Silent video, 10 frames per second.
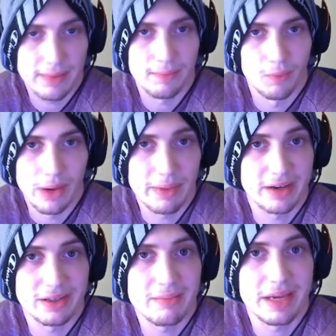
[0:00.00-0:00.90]
way
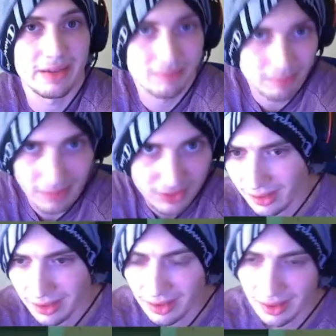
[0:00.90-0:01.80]
better than me as
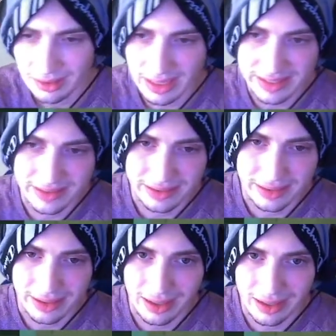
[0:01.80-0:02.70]
well lastly
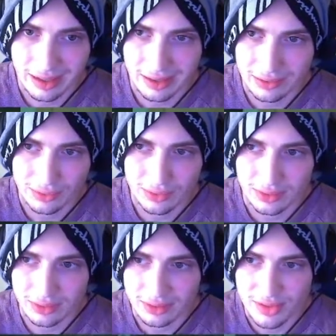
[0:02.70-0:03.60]
uh
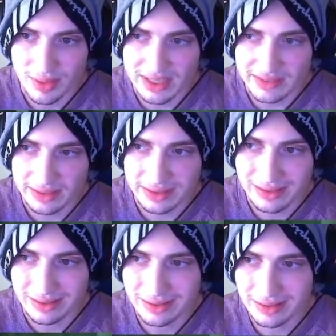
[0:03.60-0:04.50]
for
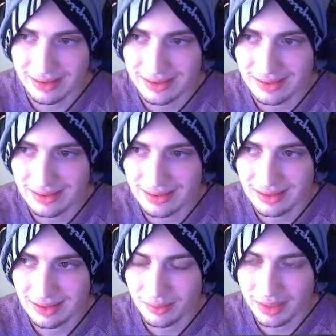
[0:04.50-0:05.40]
specifically
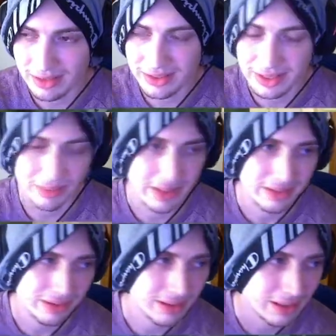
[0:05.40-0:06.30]
players like me
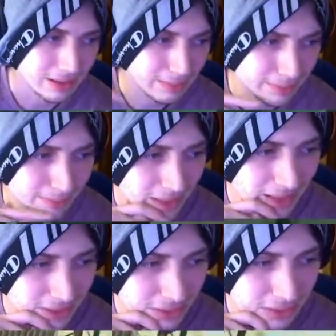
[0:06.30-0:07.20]
um i
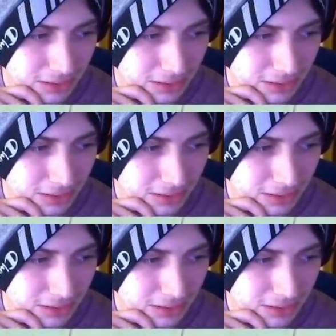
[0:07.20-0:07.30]
don't